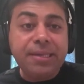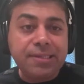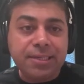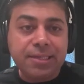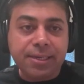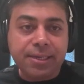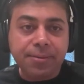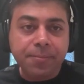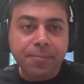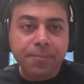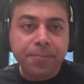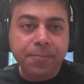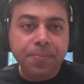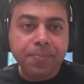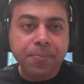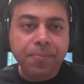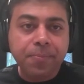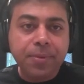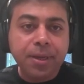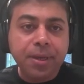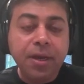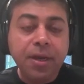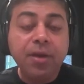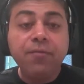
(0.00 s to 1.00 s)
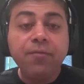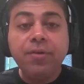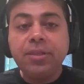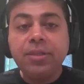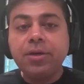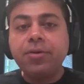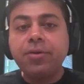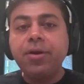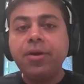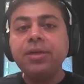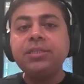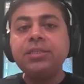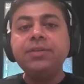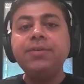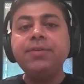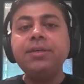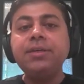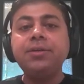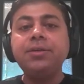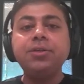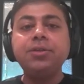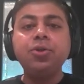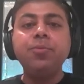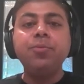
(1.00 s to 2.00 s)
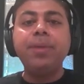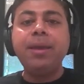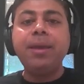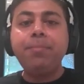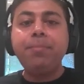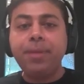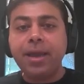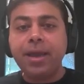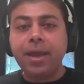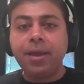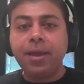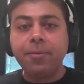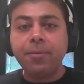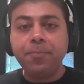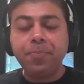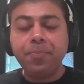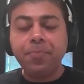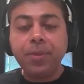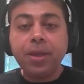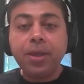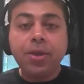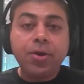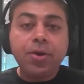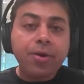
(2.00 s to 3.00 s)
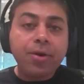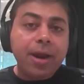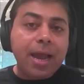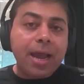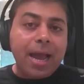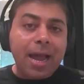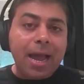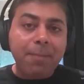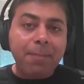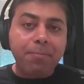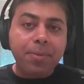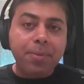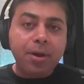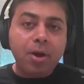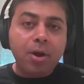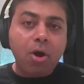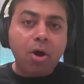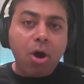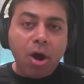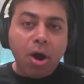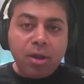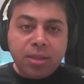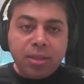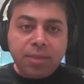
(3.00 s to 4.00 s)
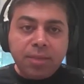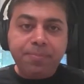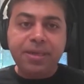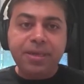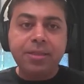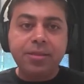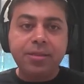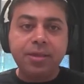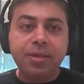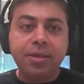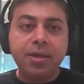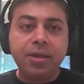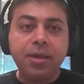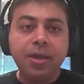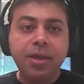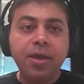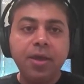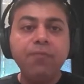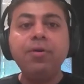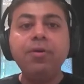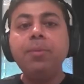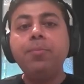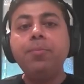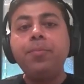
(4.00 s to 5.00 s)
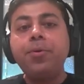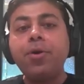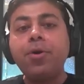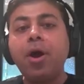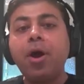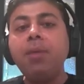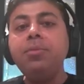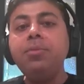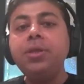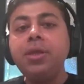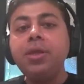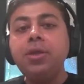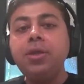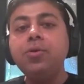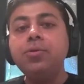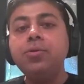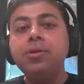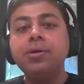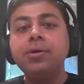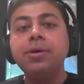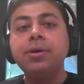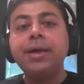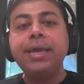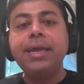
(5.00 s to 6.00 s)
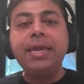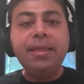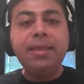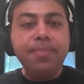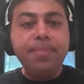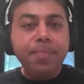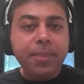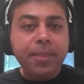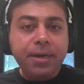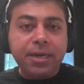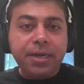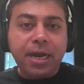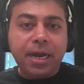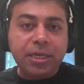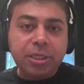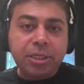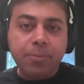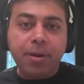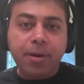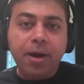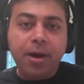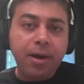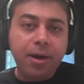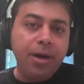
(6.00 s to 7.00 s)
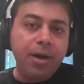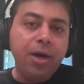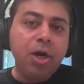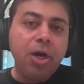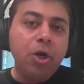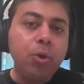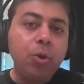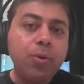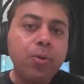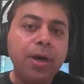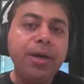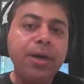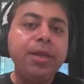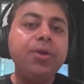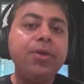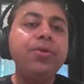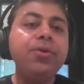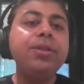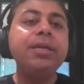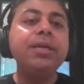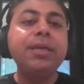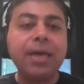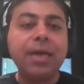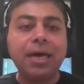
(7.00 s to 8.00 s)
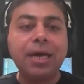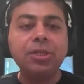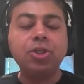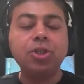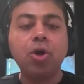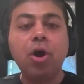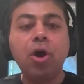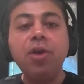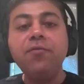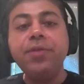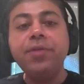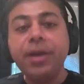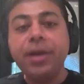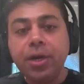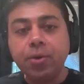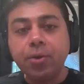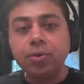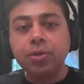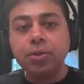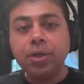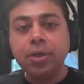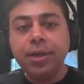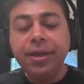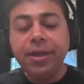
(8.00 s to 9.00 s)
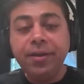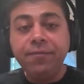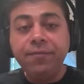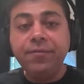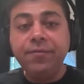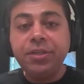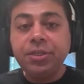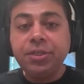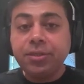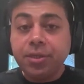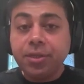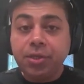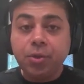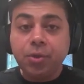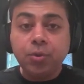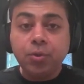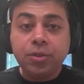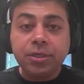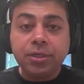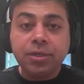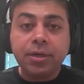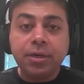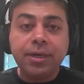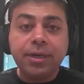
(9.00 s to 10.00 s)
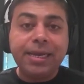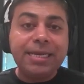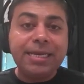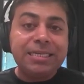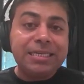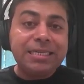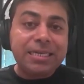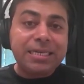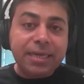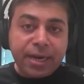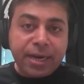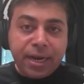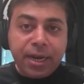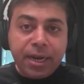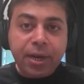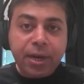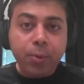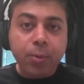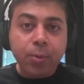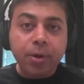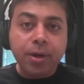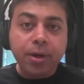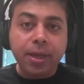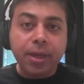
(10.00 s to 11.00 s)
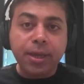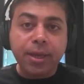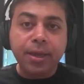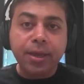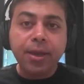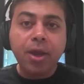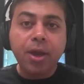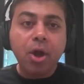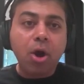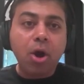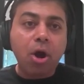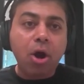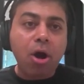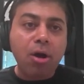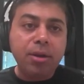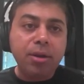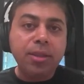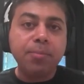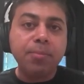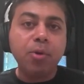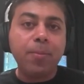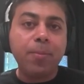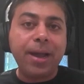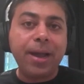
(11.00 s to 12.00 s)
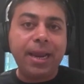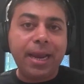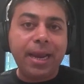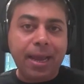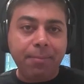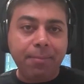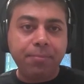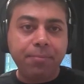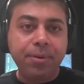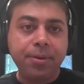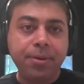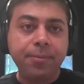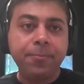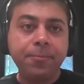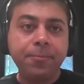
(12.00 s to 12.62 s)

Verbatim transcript: C. With Cross-Device Resume A P I, your app on the P C will prompt the user in the taskbar to continue the task on Windows, which the user is currently working on the mobile app.